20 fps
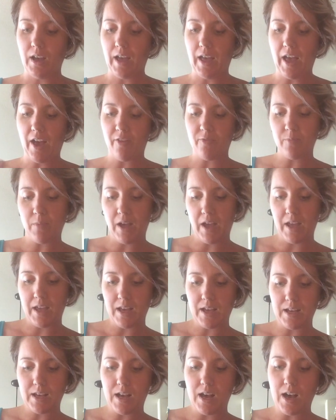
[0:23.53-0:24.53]
I have
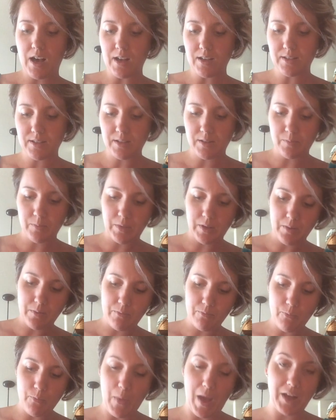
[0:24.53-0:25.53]
my awesome
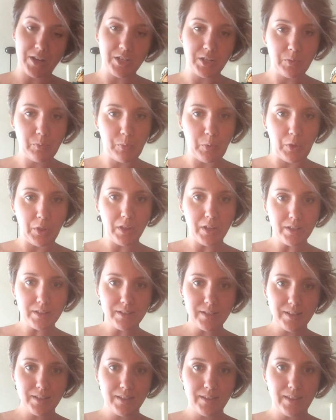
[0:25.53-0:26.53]
magic
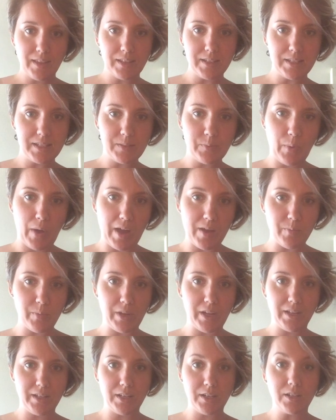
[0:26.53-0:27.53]
bullet that, despite
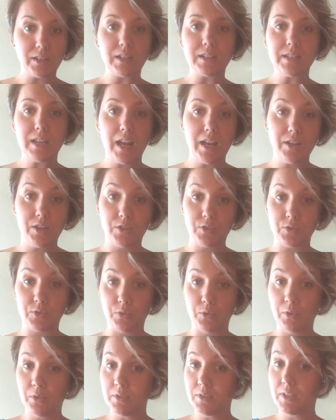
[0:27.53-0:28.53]
being nearly 10 years
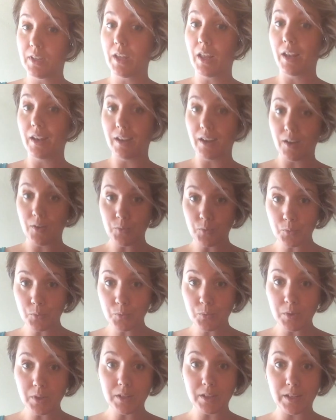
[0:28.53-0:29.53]
old, can
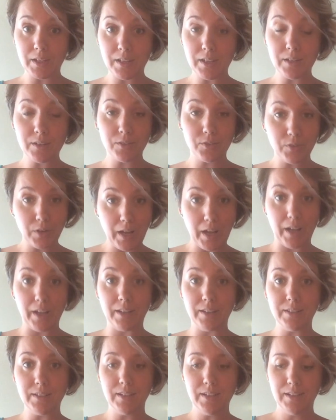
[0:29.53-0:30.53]
really
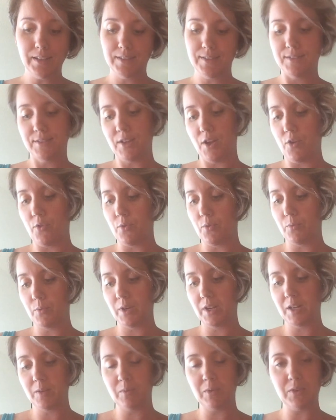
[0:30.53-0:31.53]
grind. So
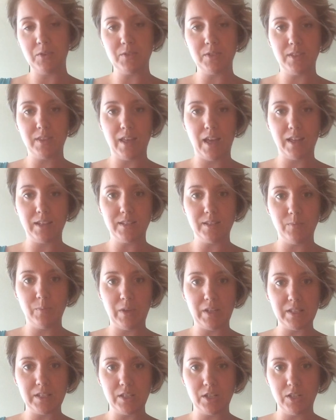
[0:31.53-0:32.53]
we're going to be using that to
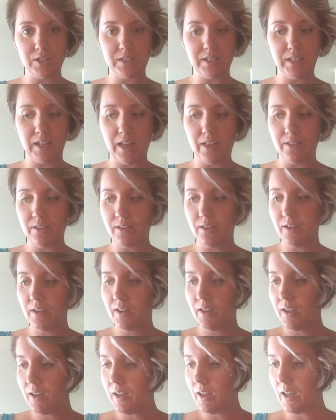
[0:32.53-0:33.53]
mix it all together.
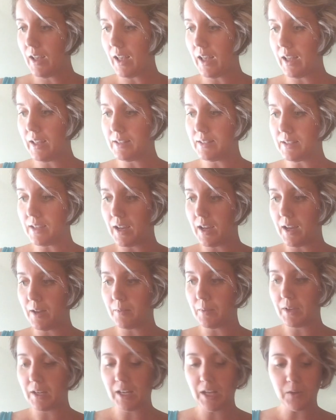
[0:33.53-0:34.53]
And
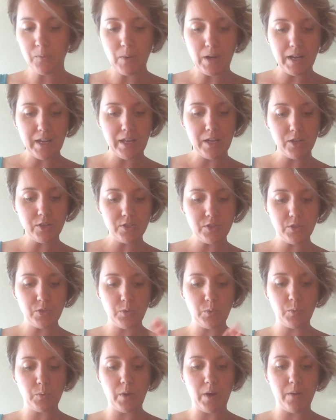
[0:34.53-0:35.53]
I'm going to get ready here
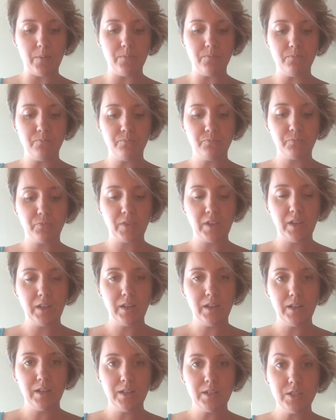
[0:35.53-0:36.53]
to
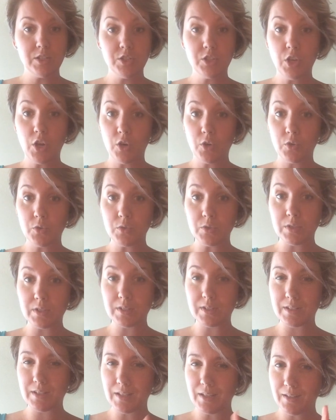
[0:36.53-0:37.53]

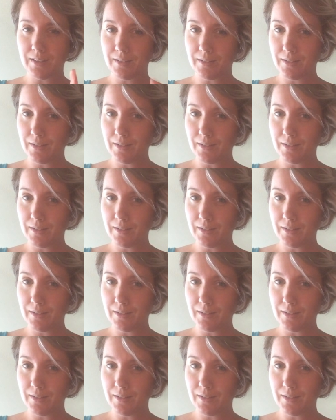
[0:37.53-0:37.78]
toast